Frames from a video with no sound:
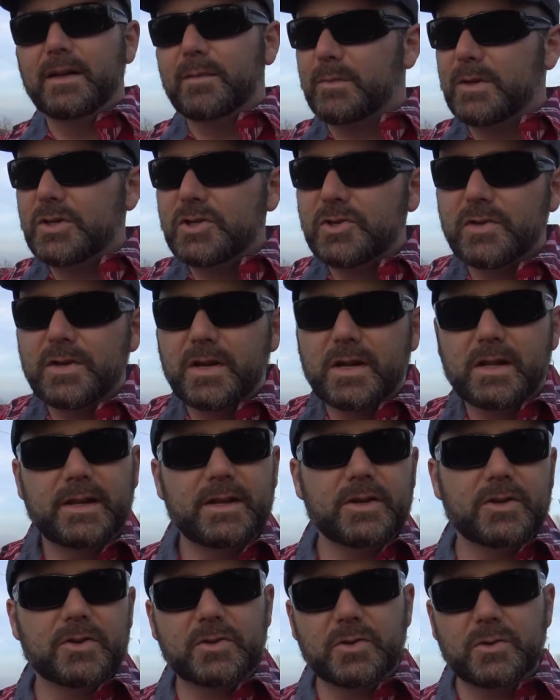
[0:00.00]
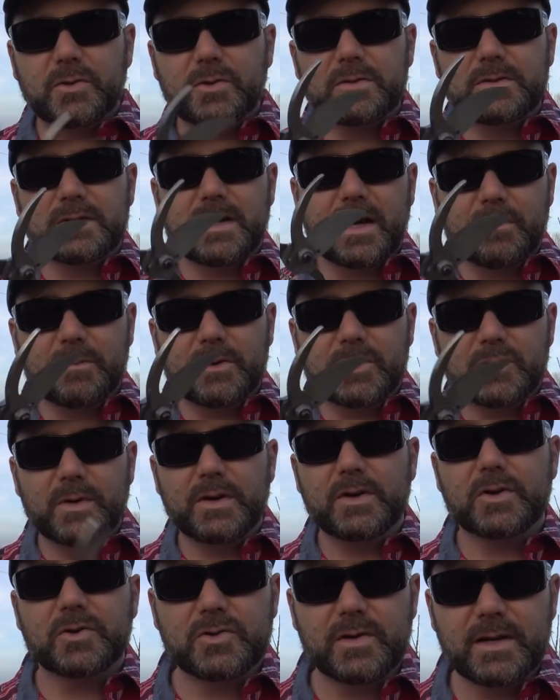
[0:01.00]
Be sure you clean your tools in
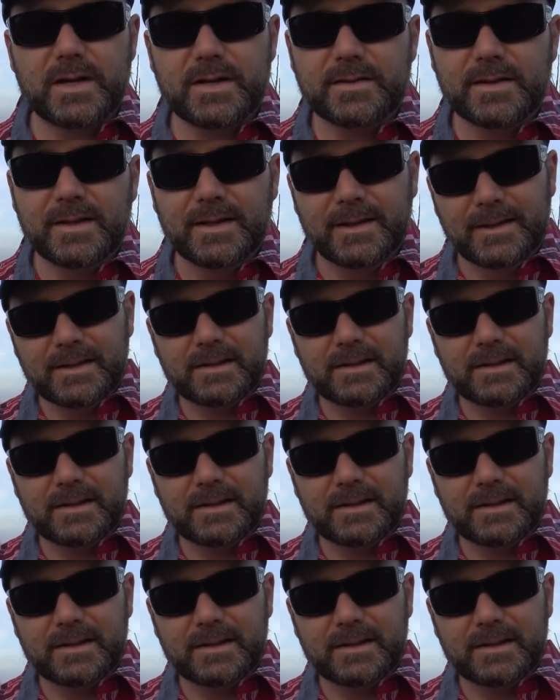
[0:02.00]
between your trees.